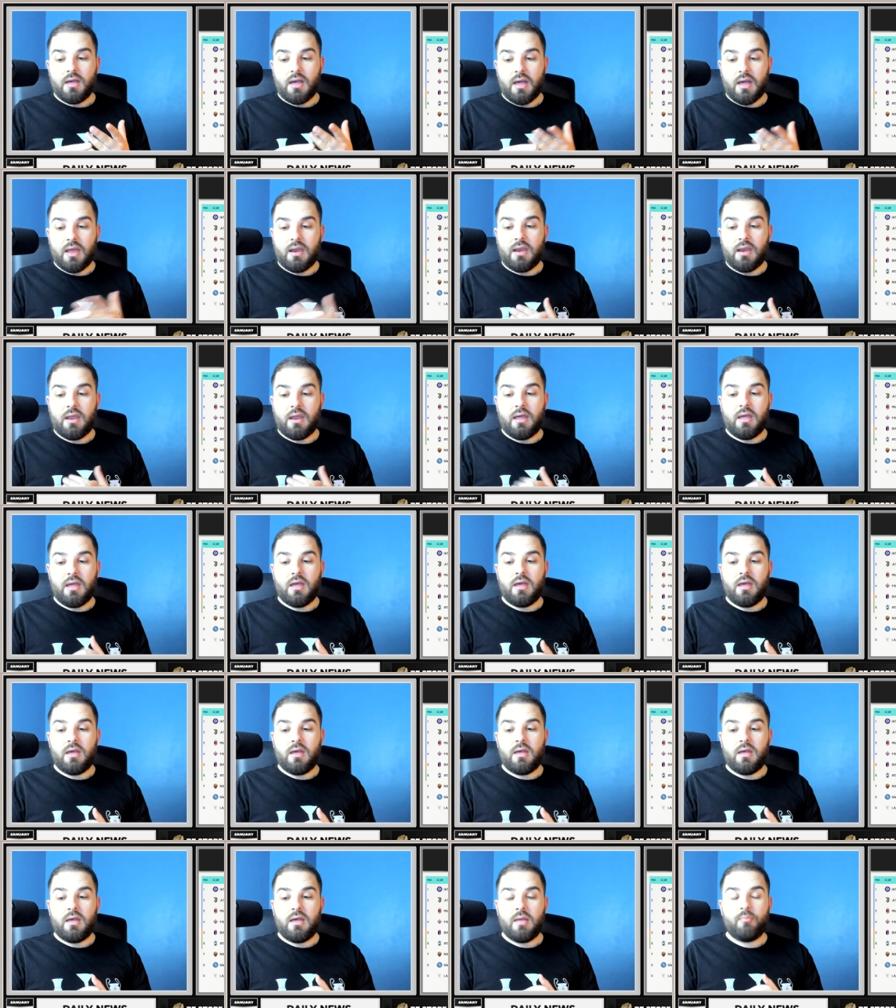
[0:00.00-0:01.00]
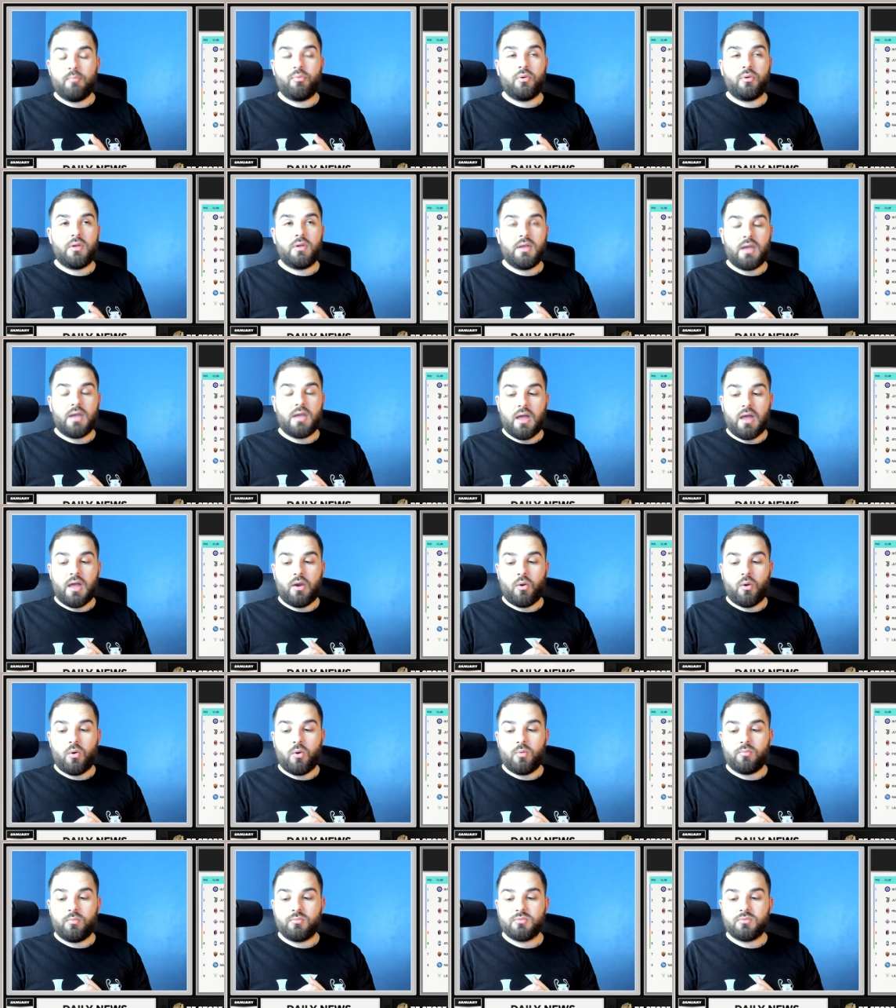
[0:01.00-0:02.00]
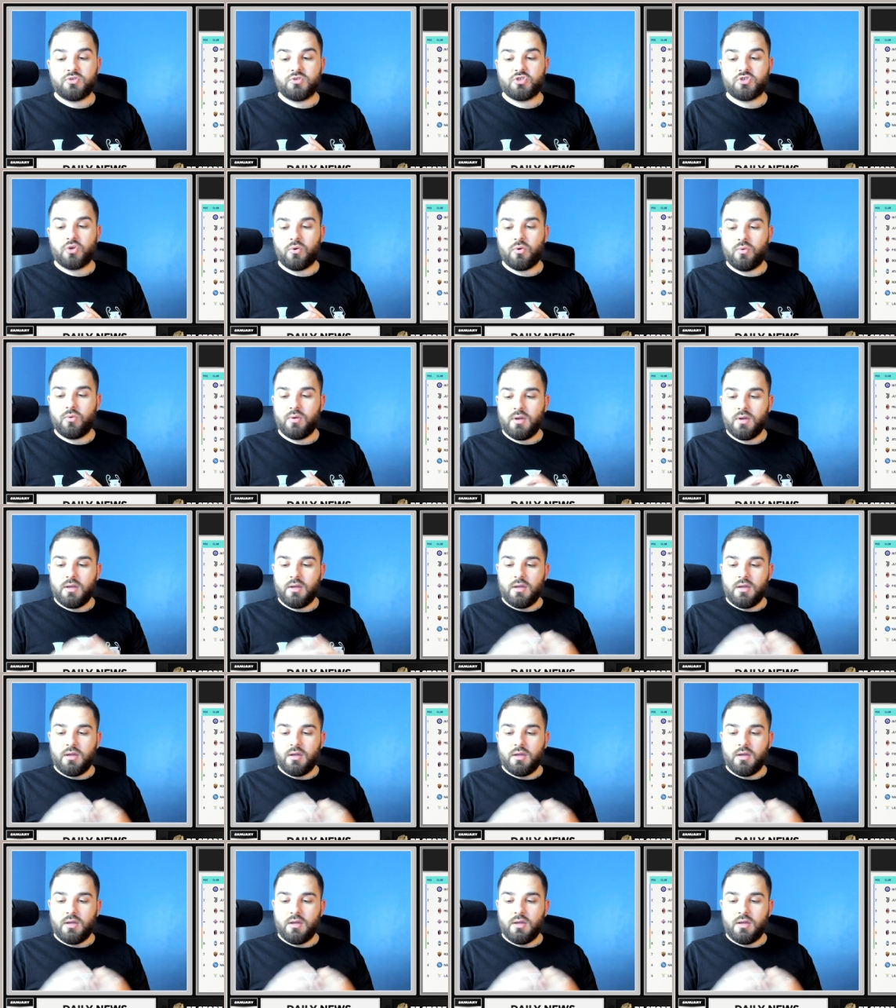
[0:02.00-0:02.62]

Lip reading: and Empoli at home. So